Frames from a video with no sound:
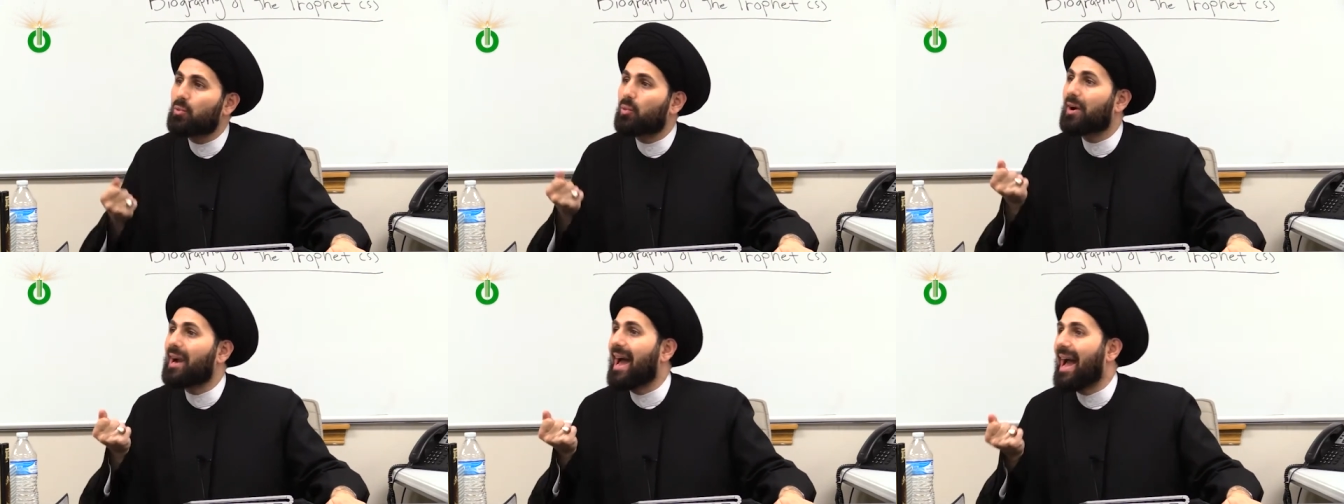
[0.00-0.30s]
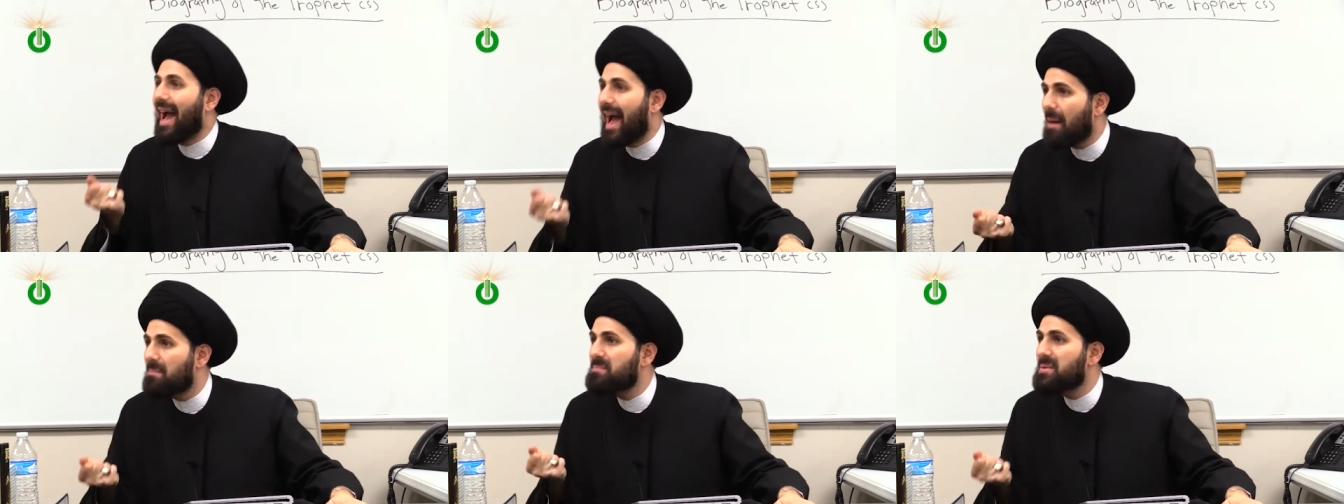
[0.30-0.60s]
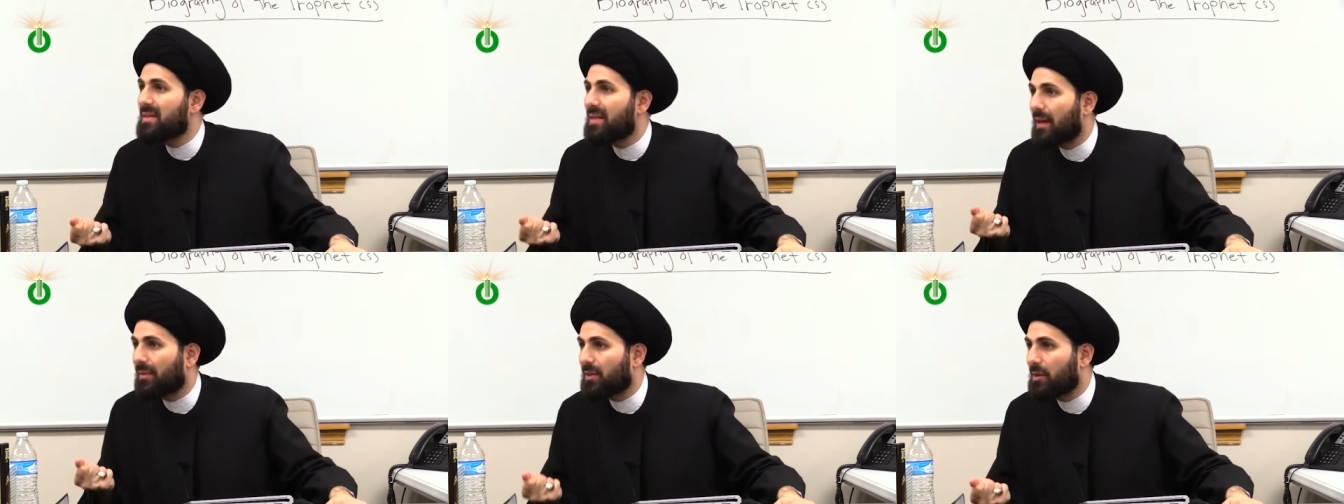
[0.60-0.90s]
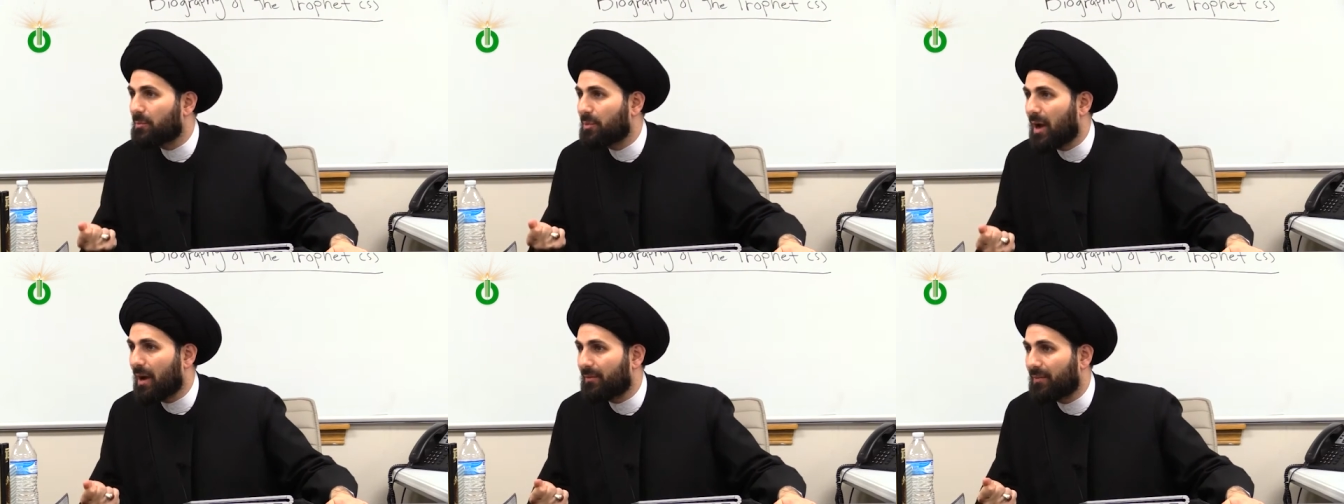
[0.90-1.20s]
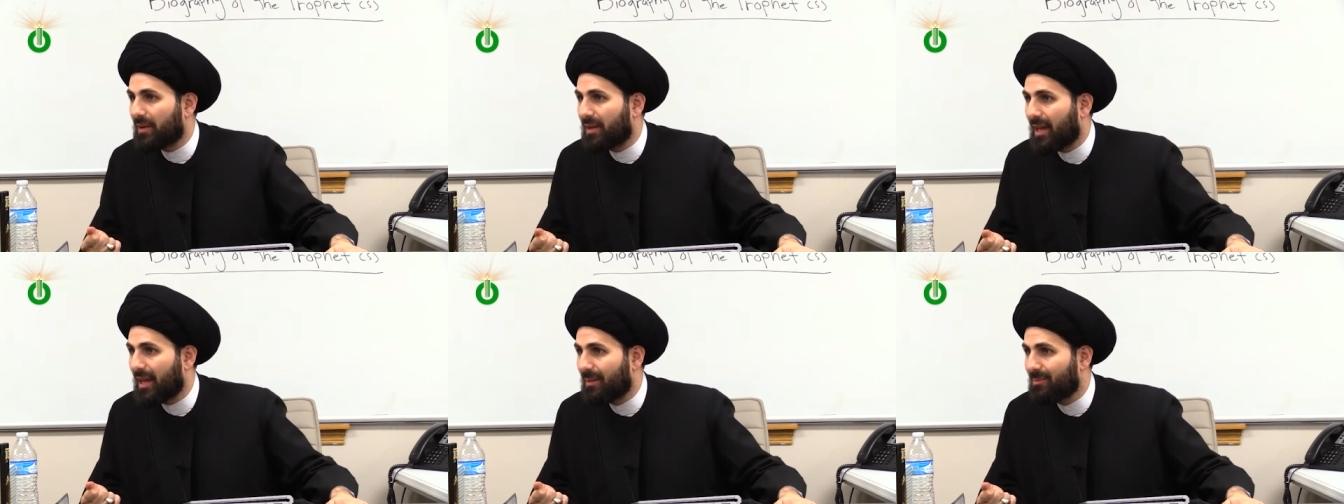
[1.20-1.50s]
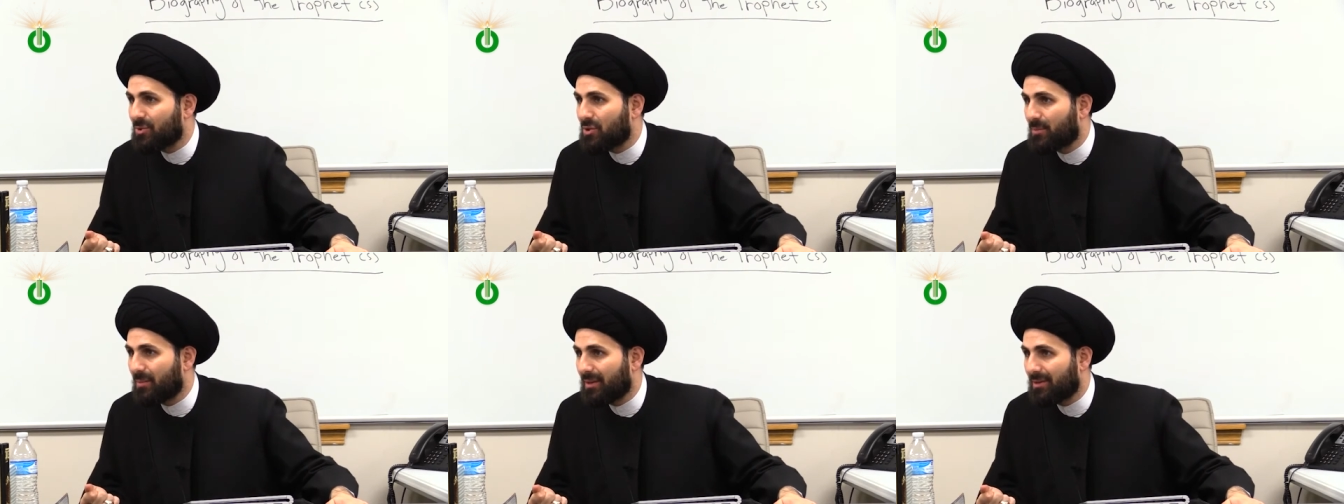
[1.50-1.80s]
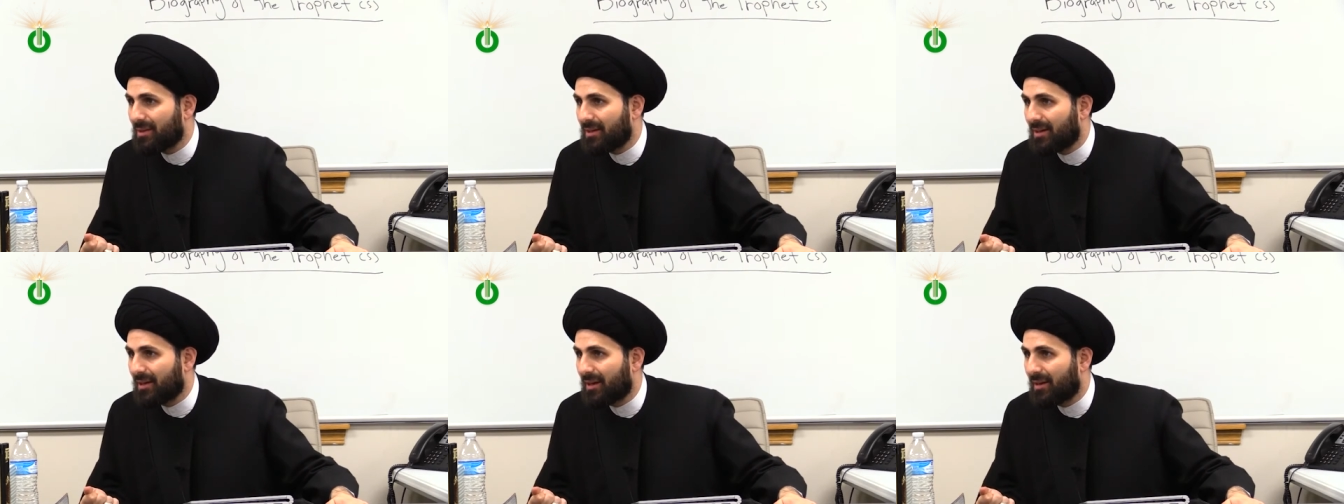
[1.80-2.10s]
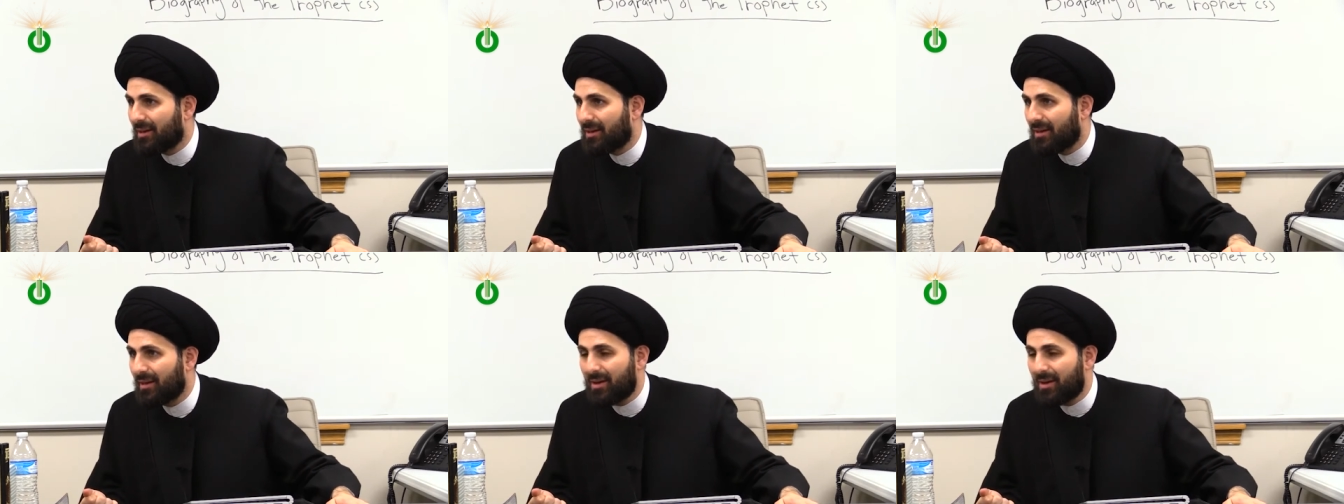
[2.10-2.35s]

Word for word: were happy that the Prophet came to Medina